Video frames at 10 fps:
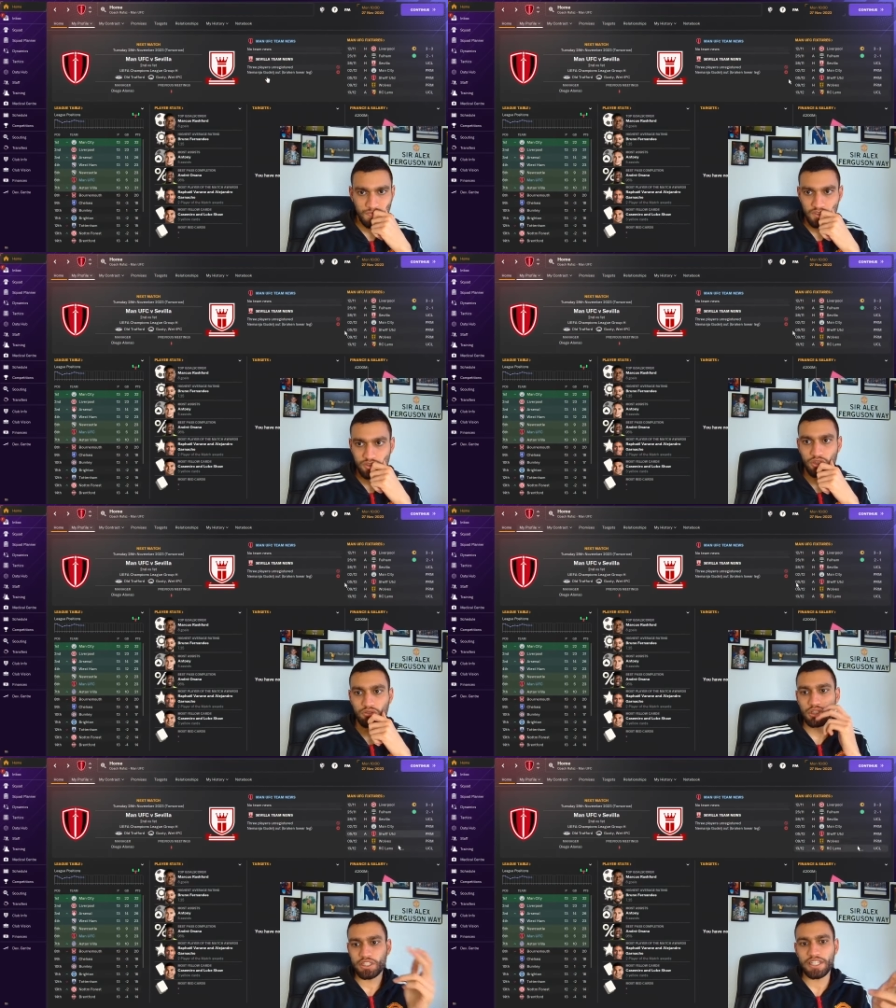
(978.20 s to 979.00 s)
So
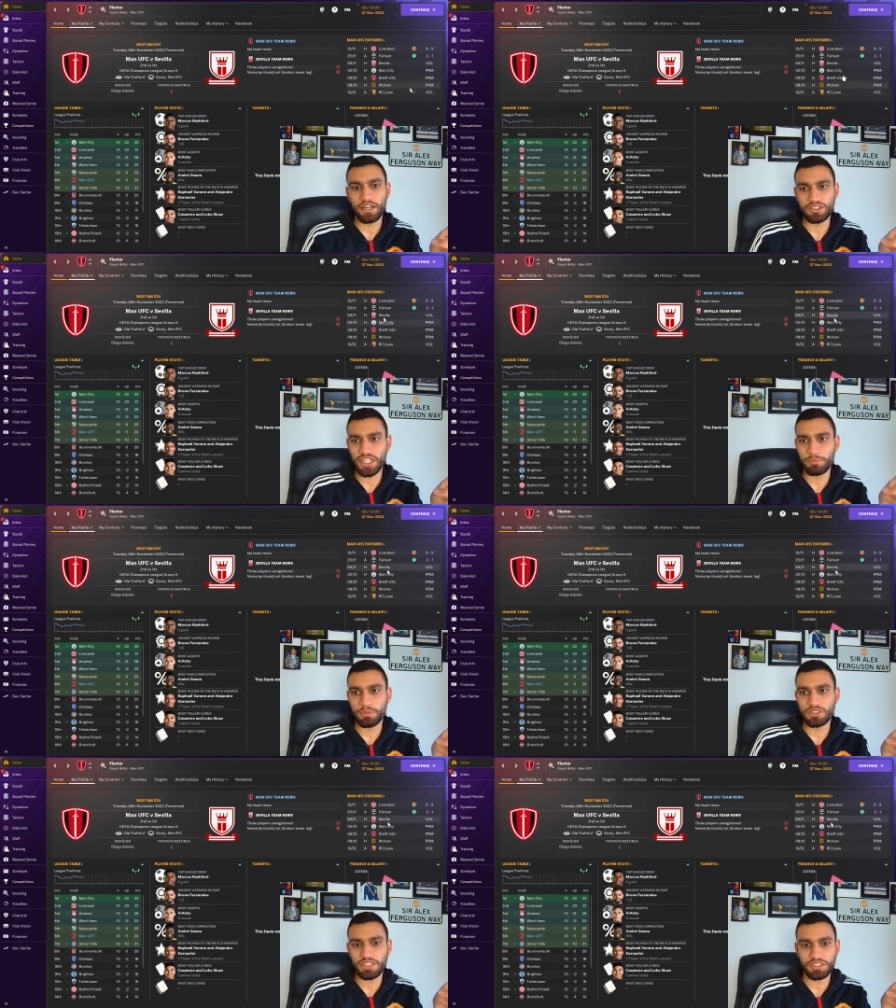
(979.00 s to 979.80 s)
looking at our
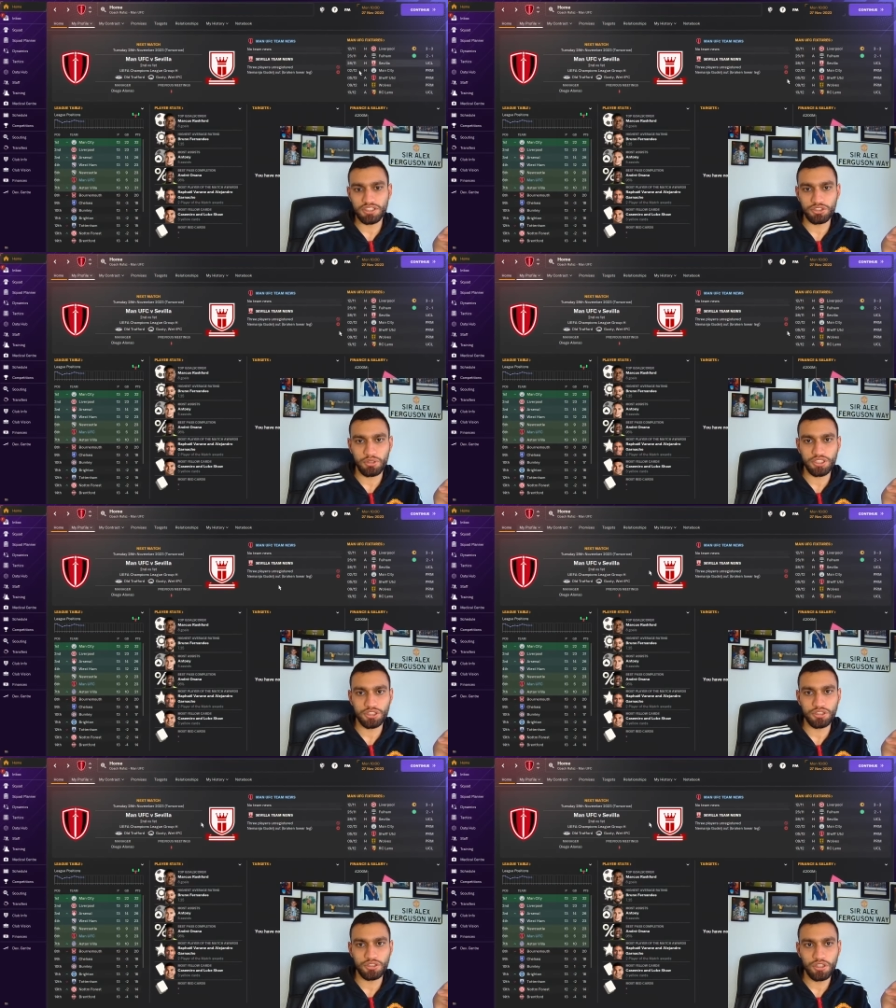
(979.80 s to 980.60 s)
Champions League
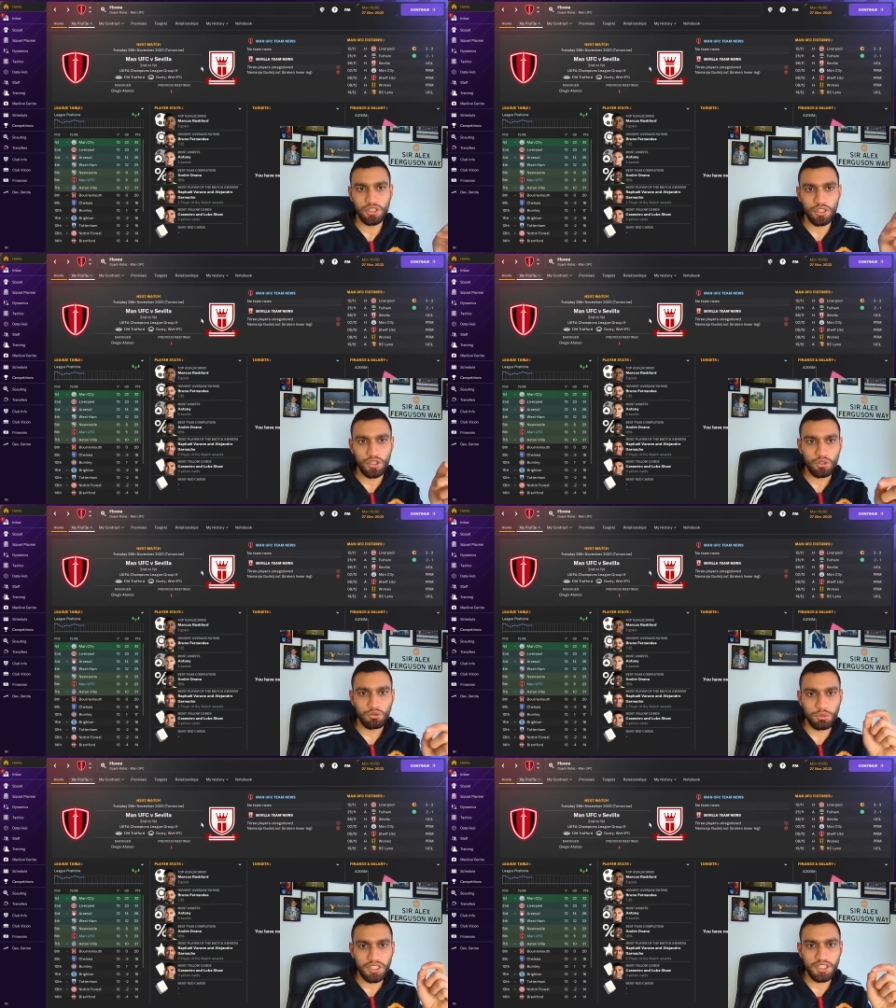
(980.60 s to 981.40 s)
situation,
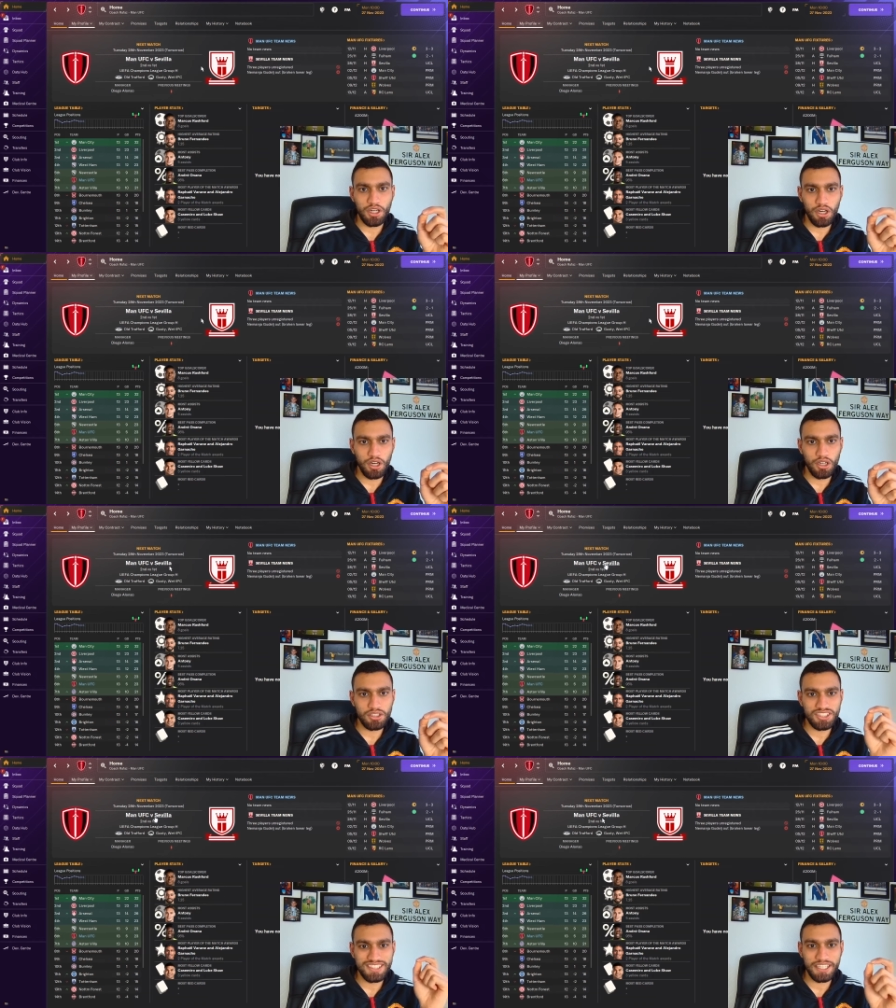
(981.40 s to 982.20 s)
we are
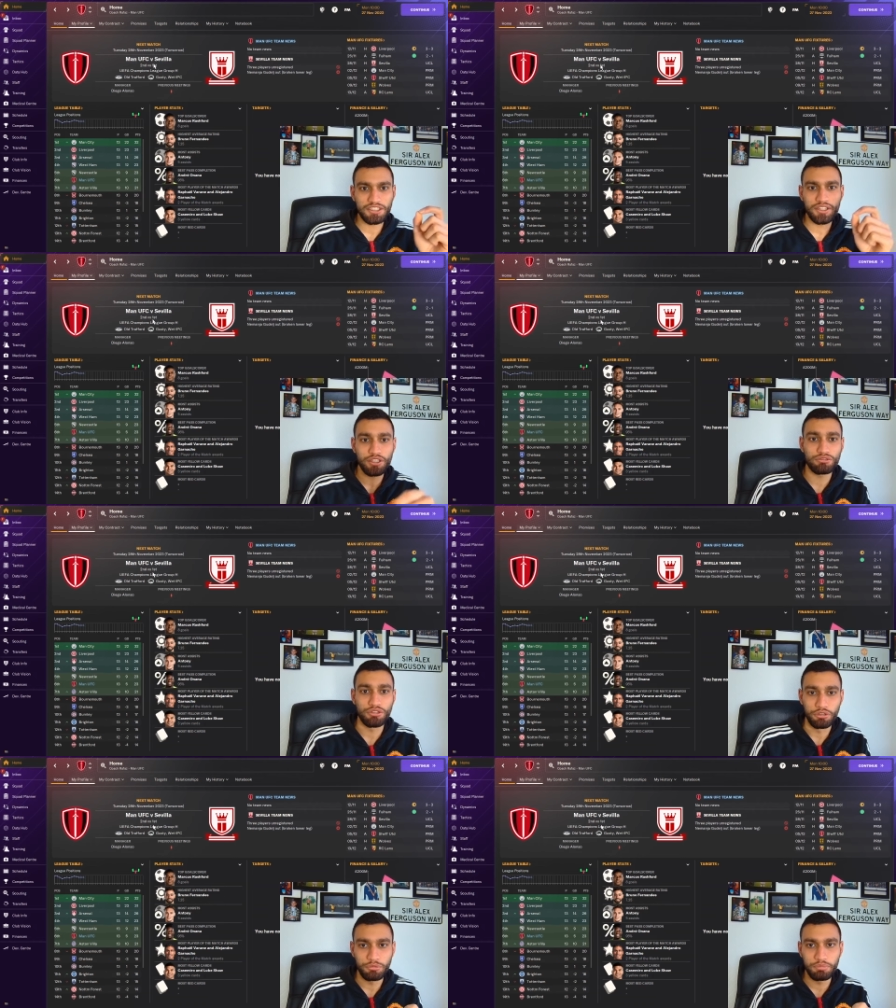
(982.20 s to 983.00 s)
second in the
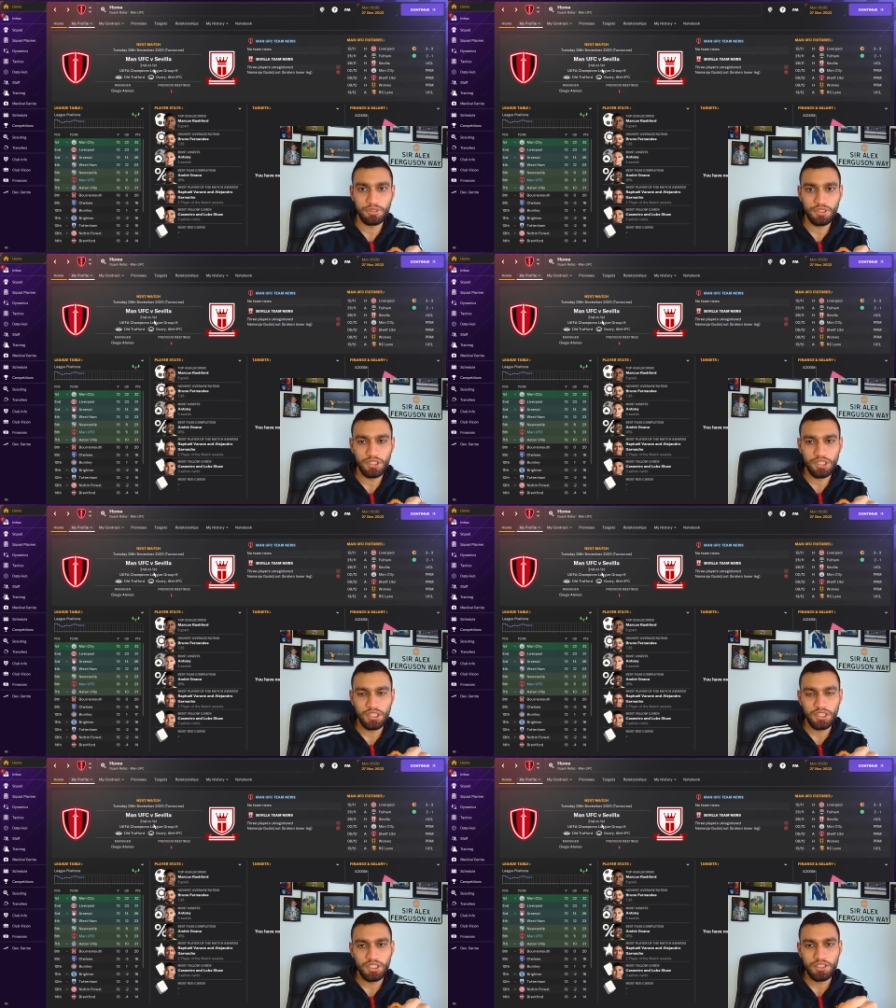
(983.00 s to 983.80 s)
group
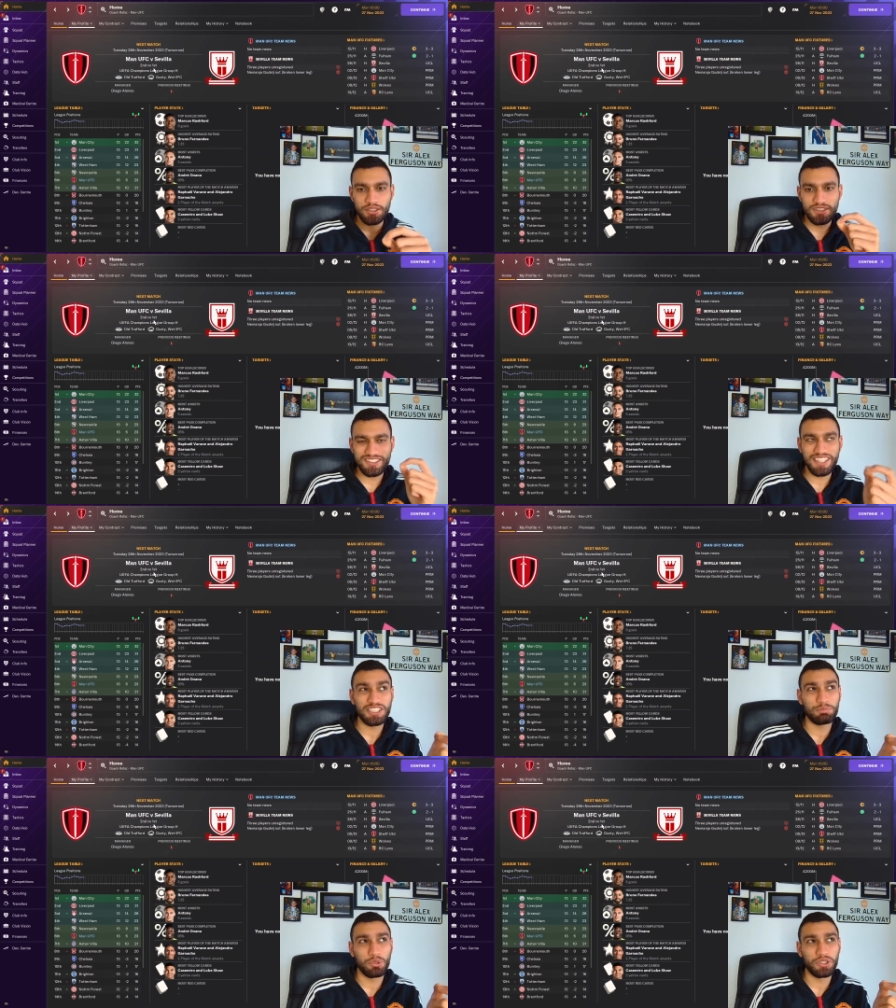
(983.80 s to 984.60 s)
six
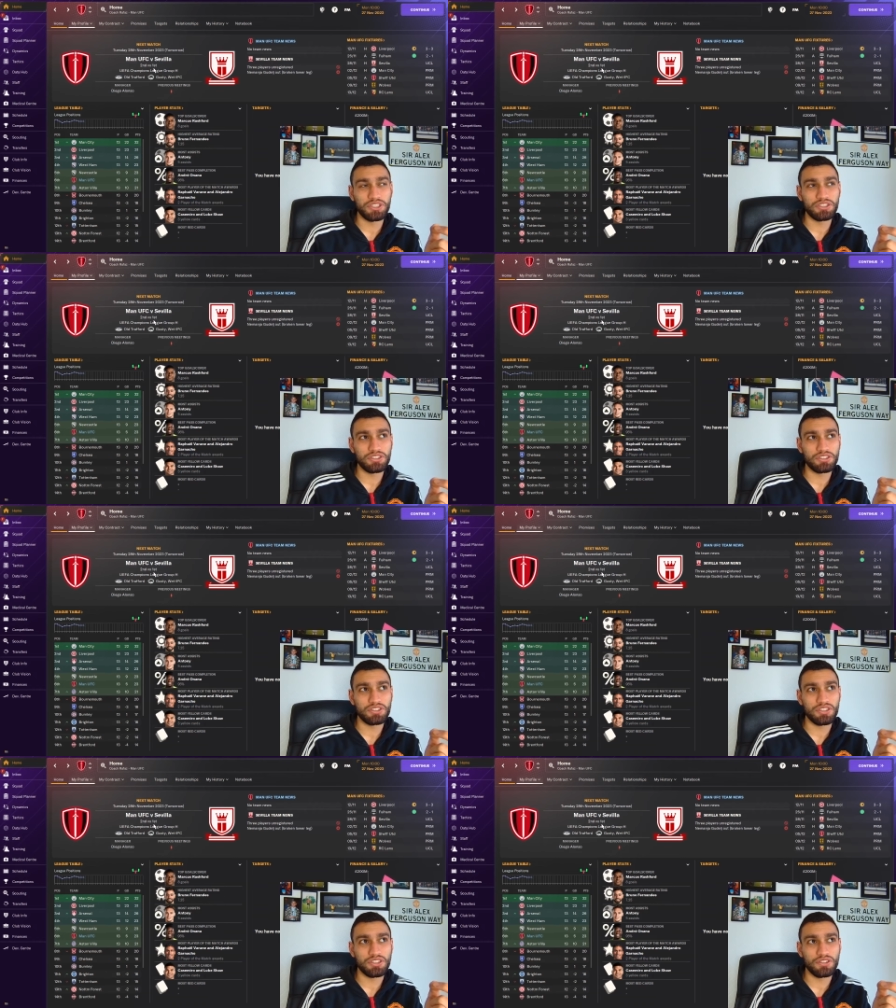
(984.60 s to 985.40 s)

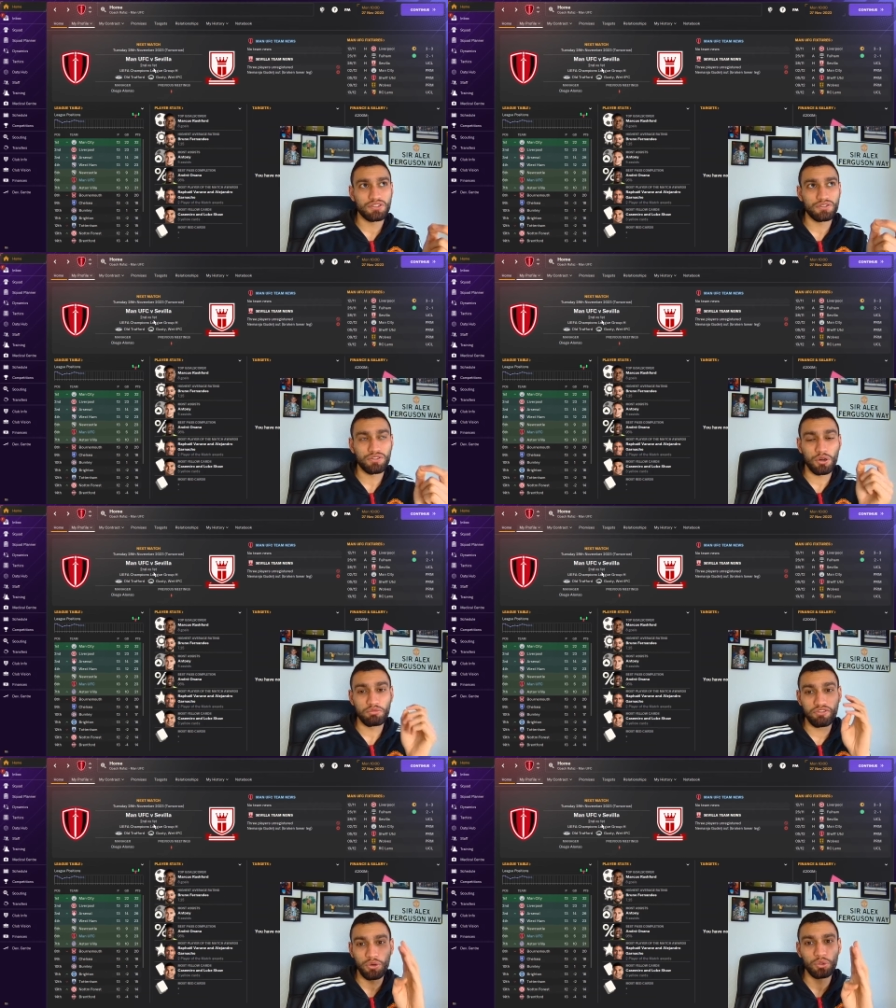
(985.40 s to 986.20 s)
points from
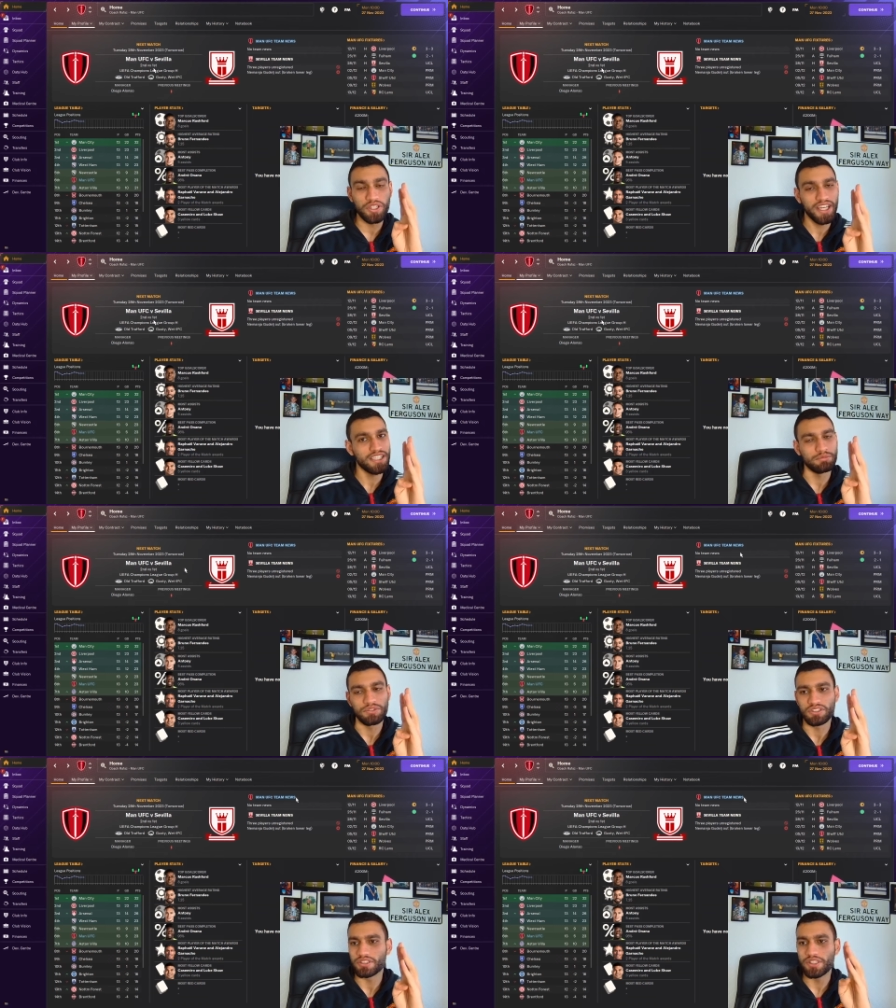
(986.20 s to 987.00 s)
four
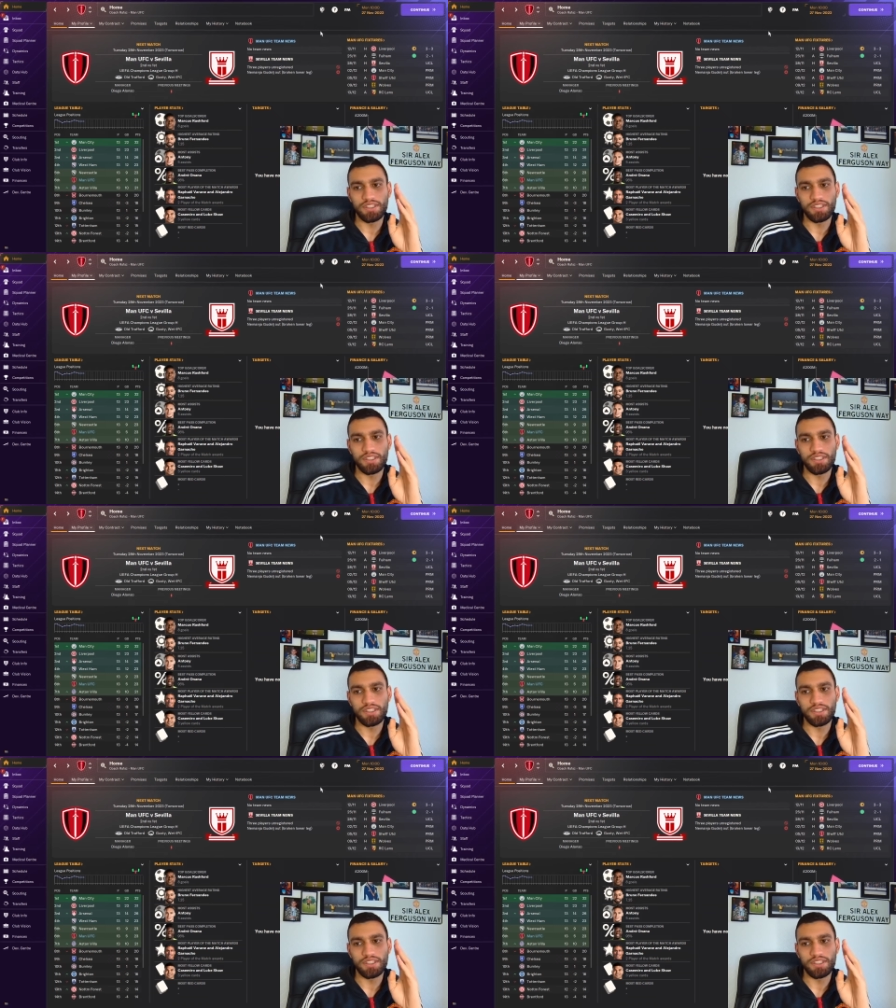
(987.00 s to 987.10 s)
games,